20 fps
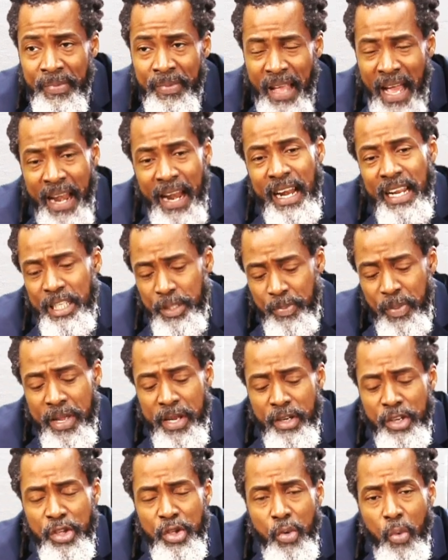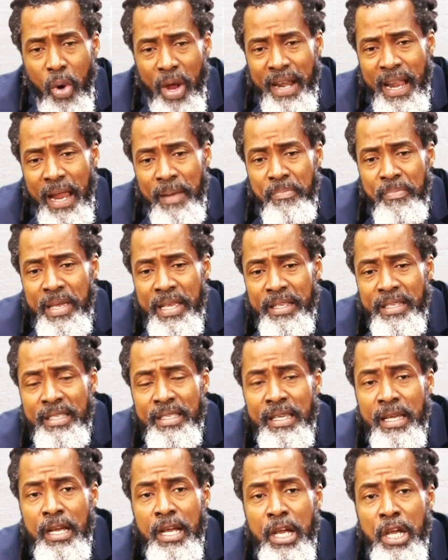And I'll explain to you what that
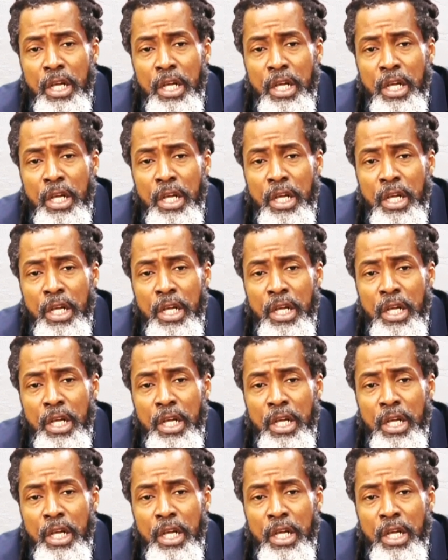means.